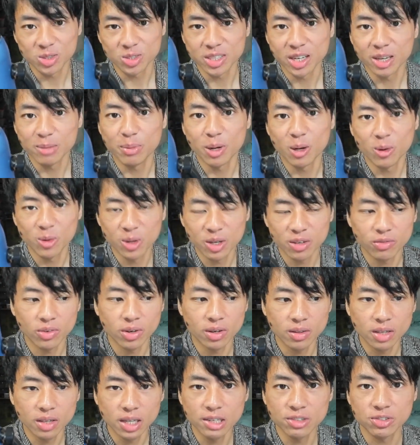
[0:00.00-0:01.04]
stop by whenever I
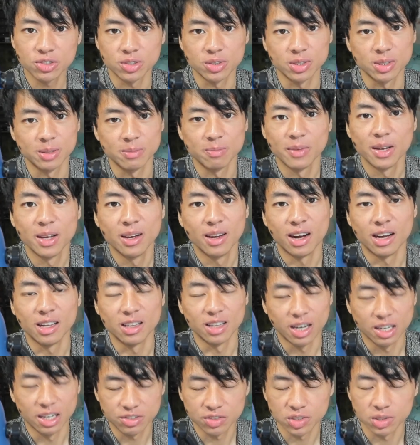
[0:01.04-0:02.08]
live stream. I
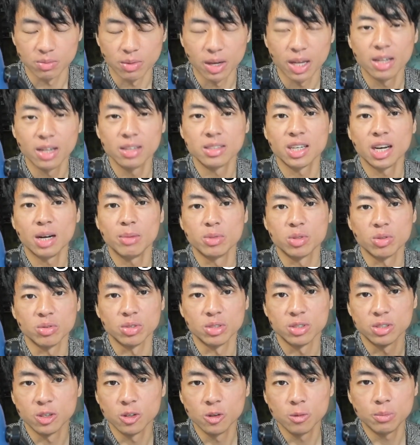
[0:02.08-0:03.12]
live stream anytime between
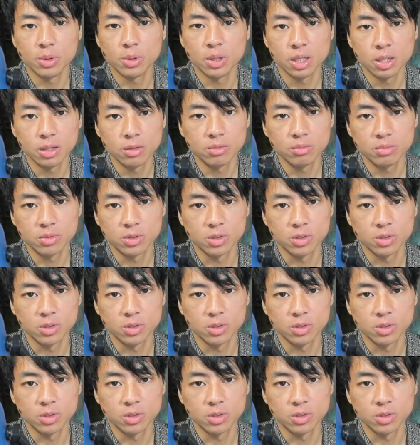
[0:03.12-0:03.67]
2 p.m.